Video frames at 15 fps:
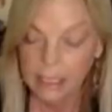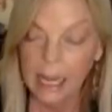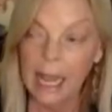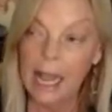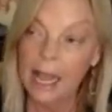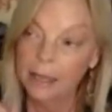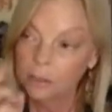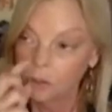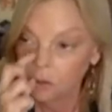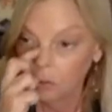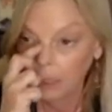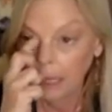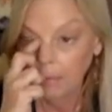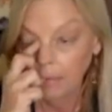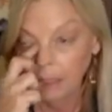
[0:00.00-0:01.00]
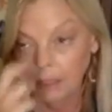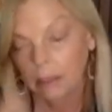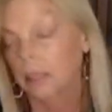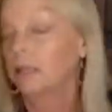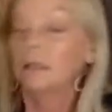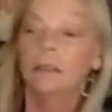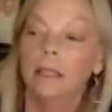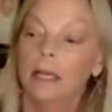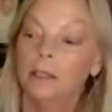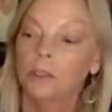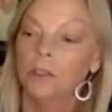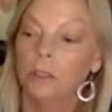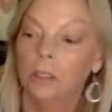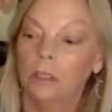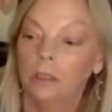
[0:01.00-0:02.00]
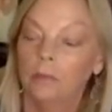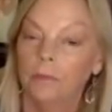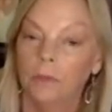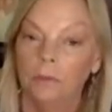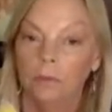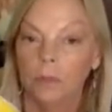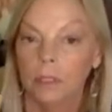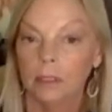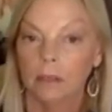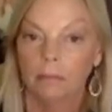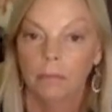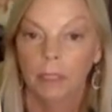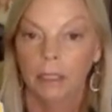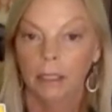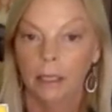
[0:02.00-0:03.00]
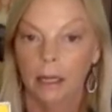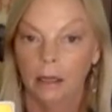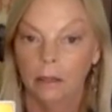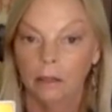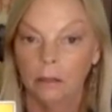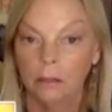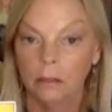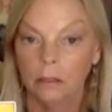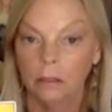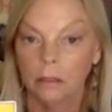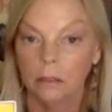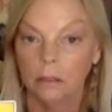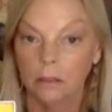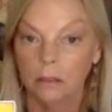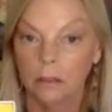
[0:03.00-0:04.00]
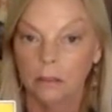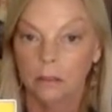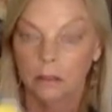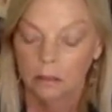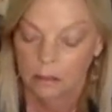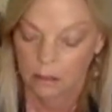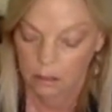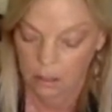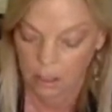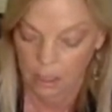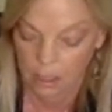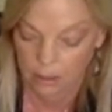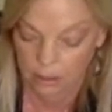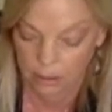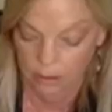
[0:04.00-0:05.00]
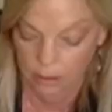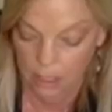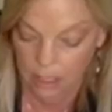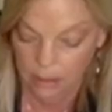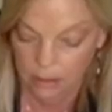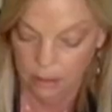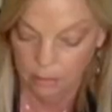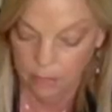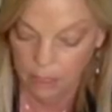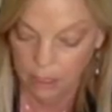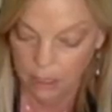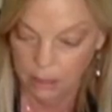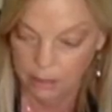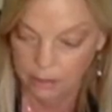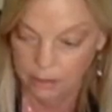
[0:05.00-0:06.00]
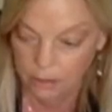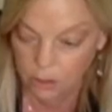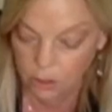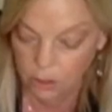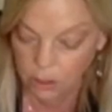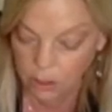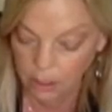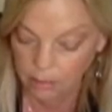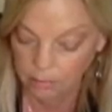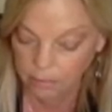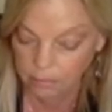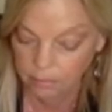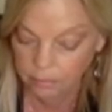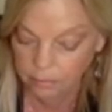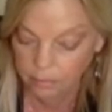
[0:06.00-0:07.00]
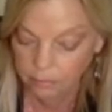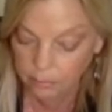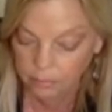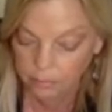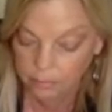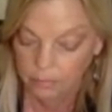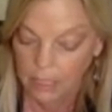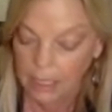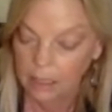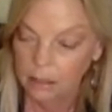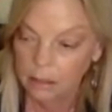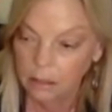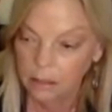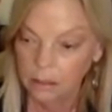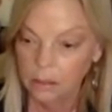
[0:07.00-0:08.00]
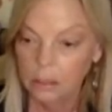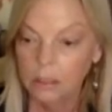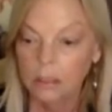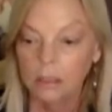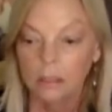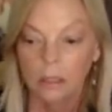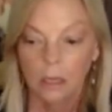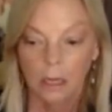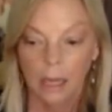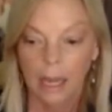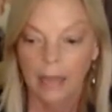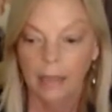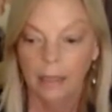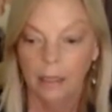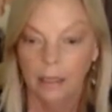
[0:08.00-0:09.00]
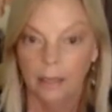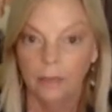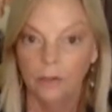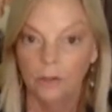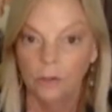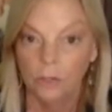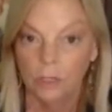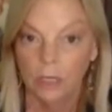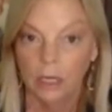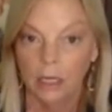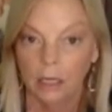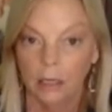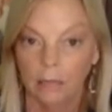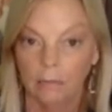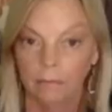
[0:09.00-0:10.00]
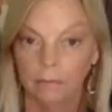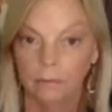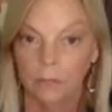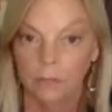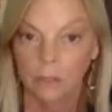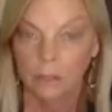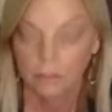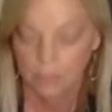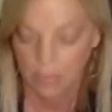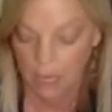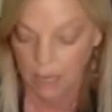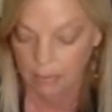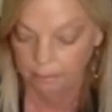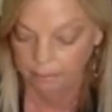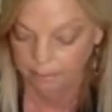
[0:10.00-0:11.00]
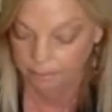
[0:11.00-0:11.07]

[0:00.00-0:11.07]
actually, I'm going to say he's actually interviewed with somebody else and just hasn't made a decision yet. He's still hanging in there steady for some time.